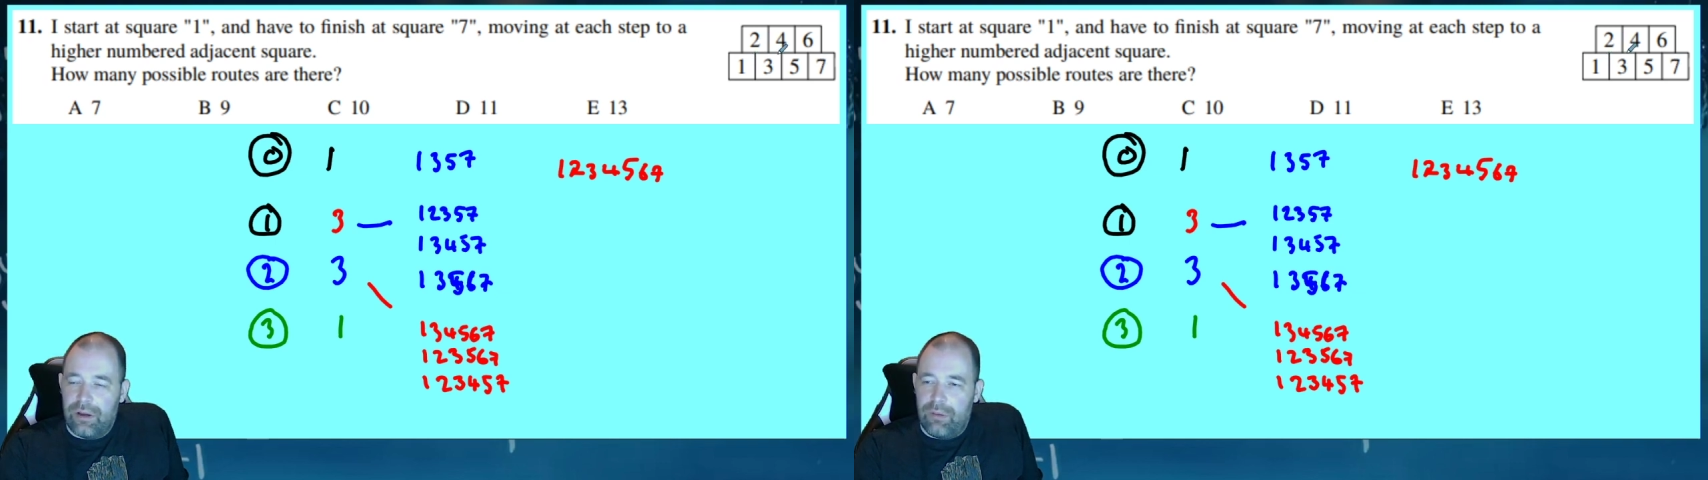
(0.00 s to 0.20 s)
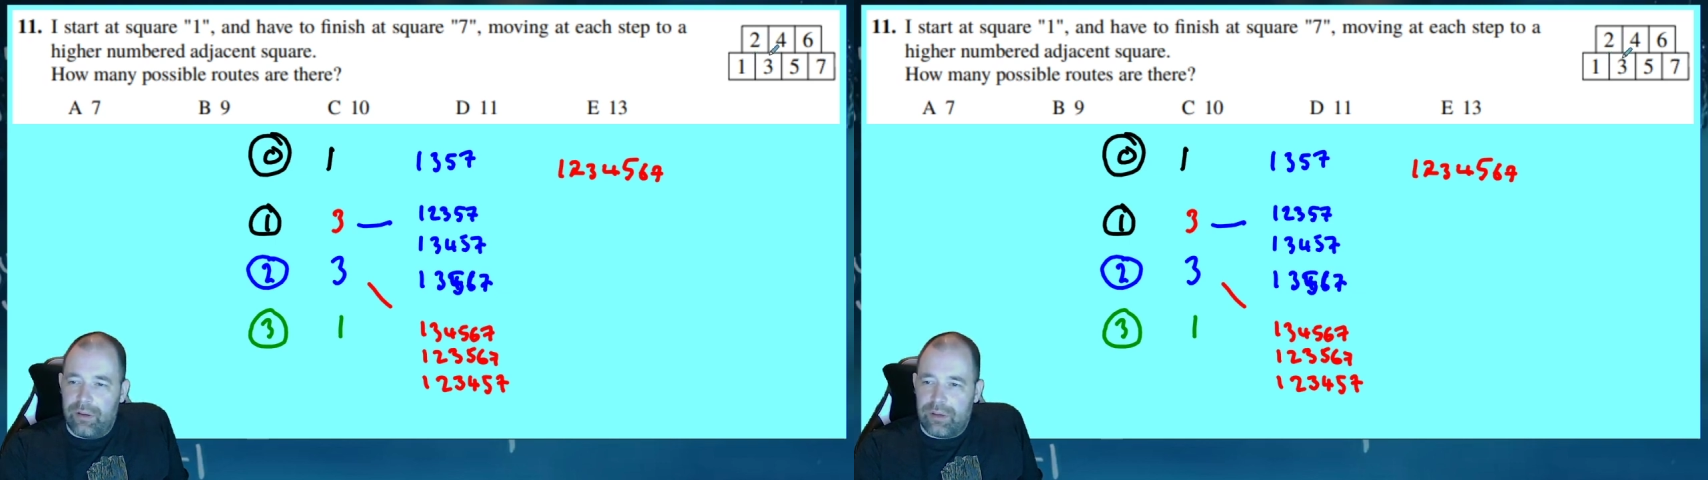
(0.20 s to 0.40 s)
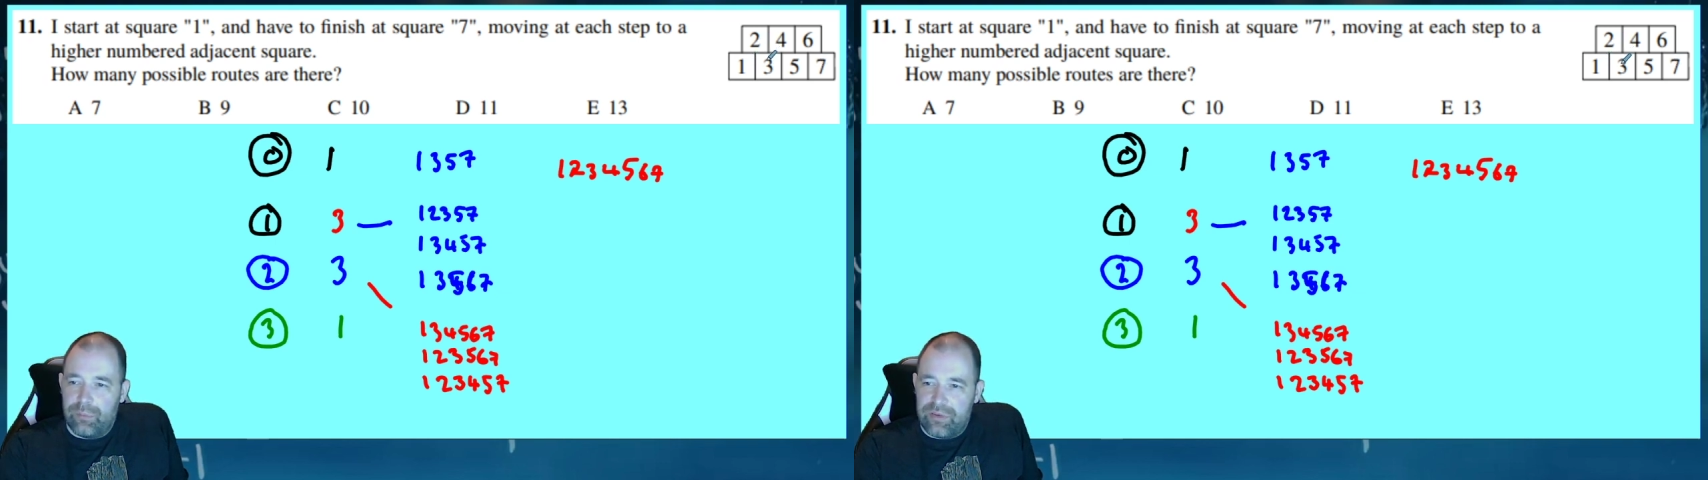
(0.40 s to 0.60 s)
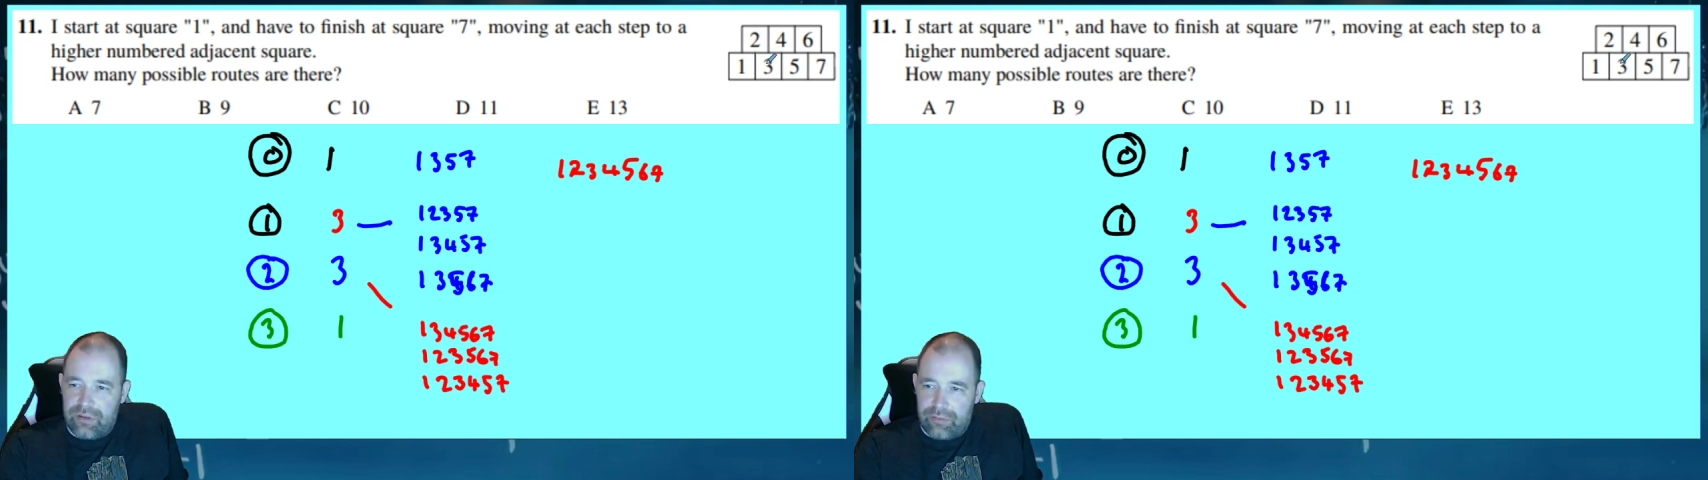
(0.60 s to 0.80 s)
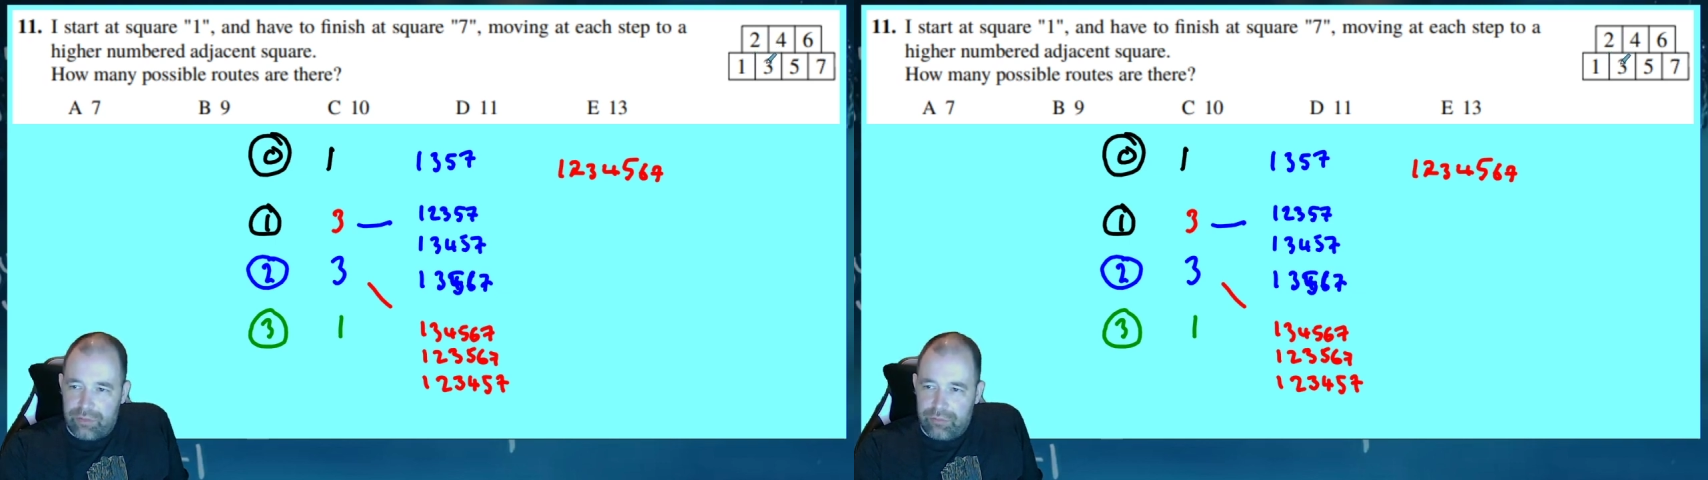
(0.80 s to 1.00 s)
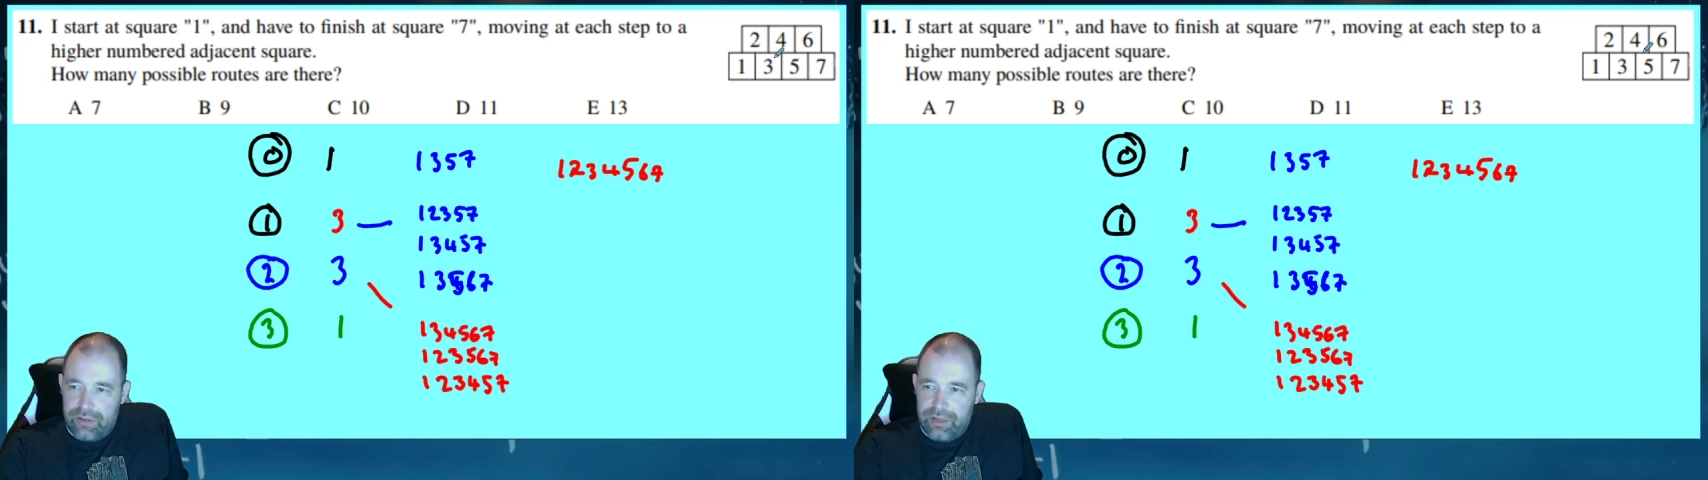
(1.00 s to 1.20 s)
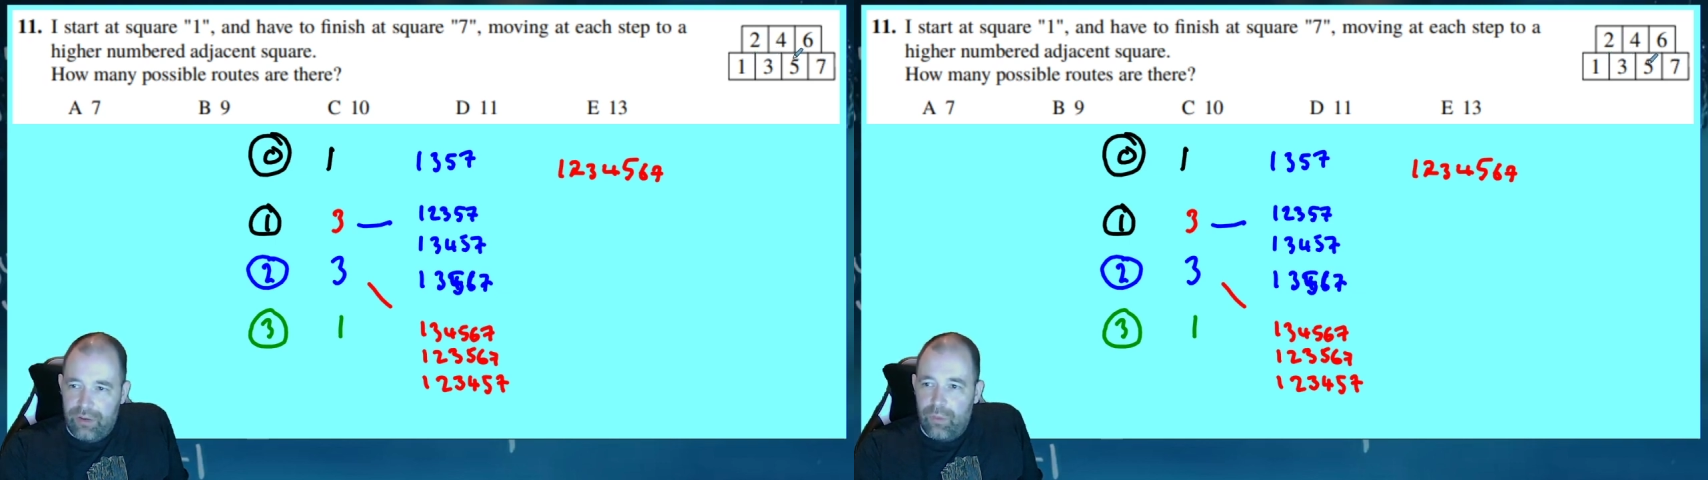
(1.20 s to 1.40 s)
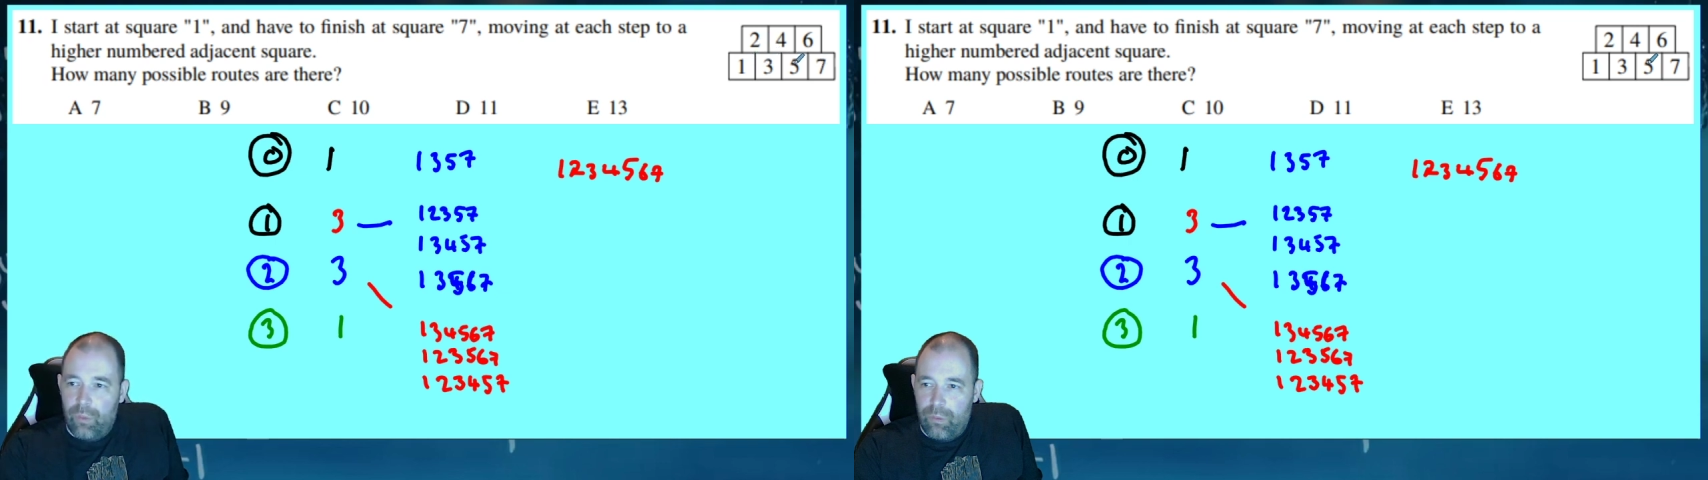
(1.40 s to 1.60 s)
or I can miss out 3
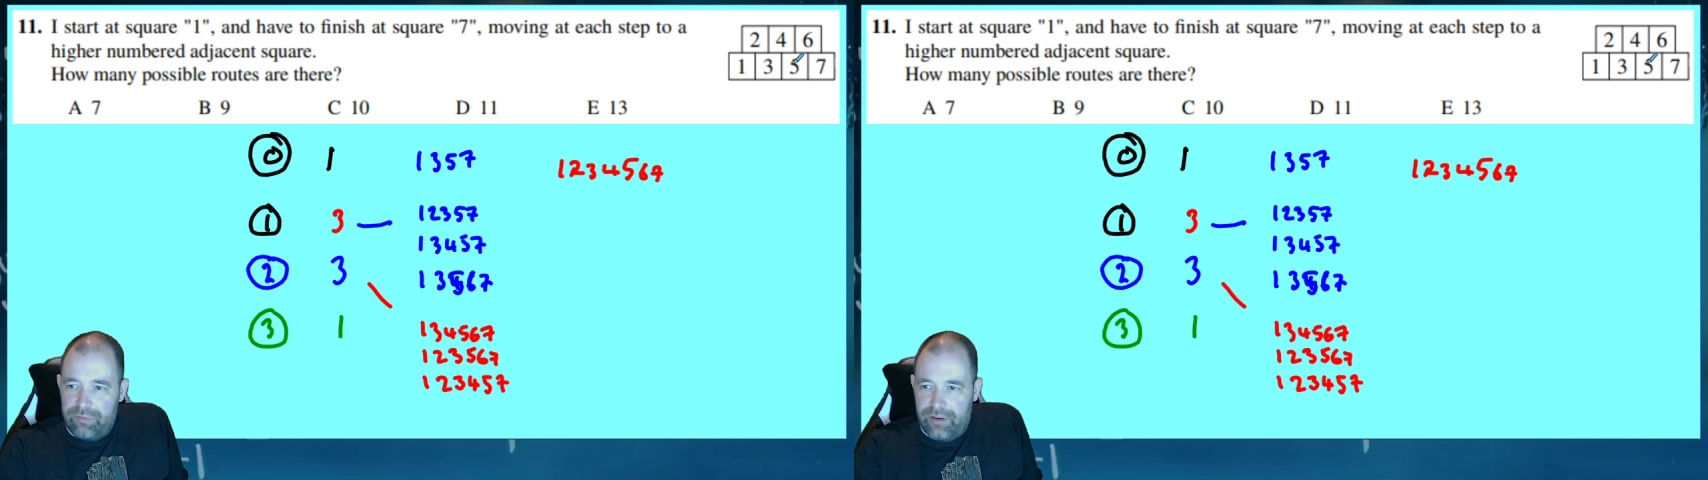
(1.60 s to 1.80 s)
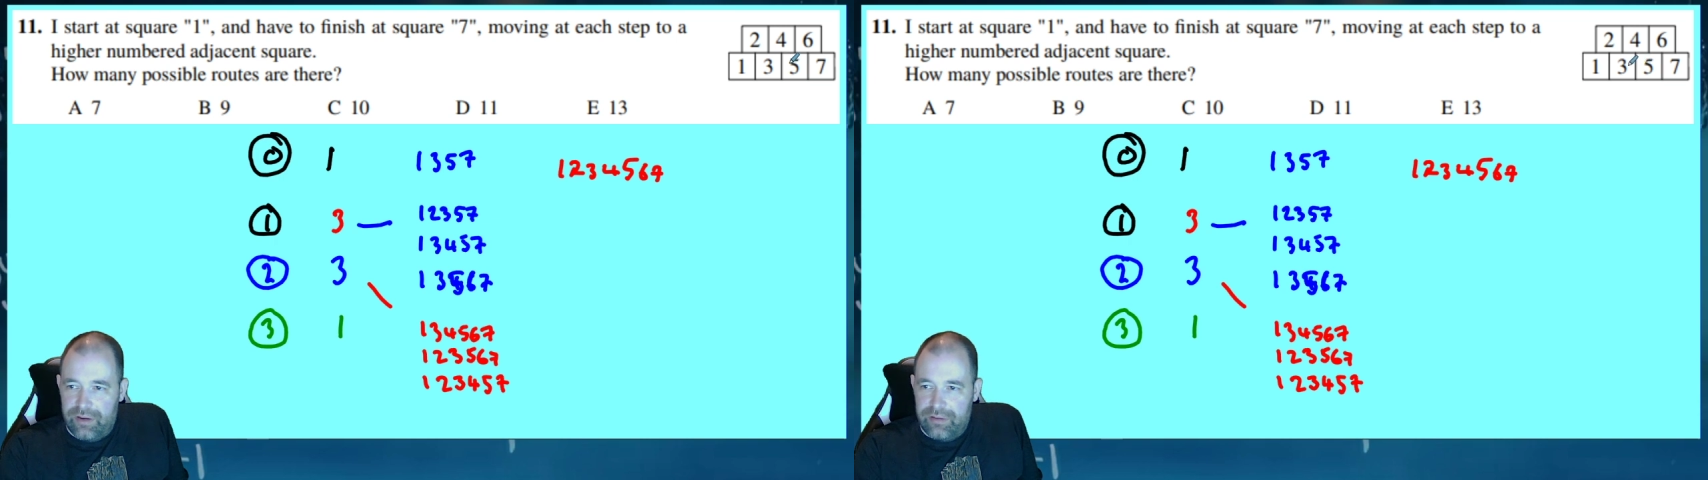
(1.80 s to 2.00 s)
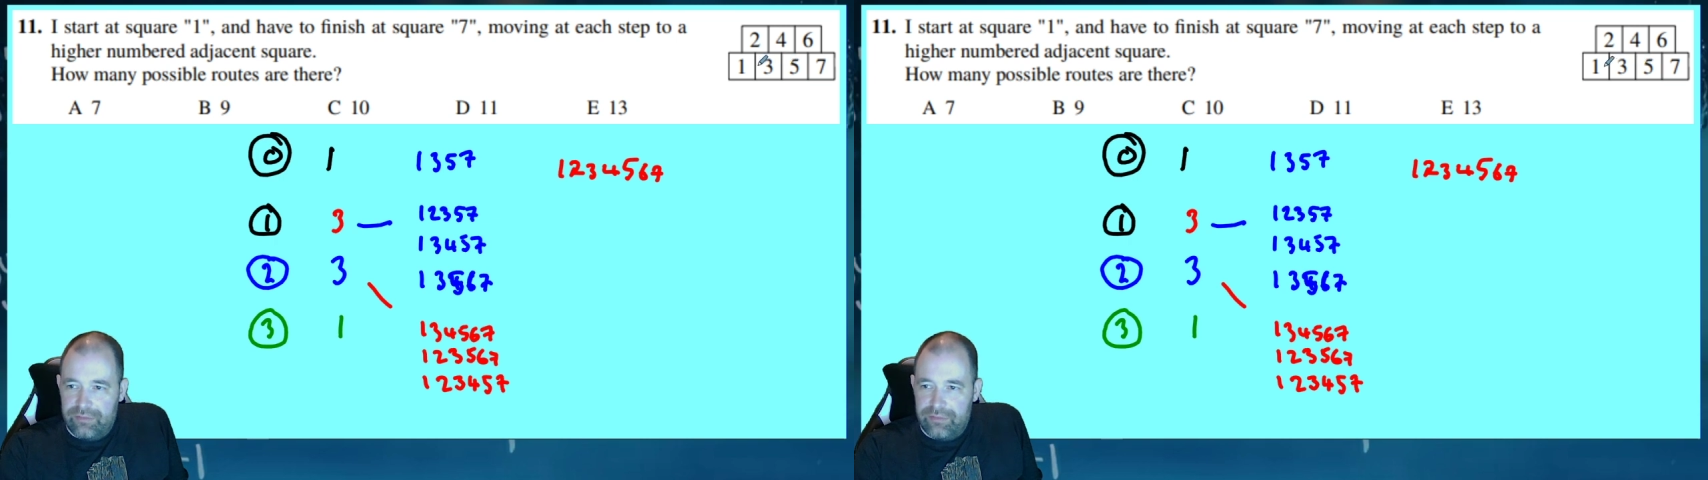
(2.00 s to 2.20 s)
or 5,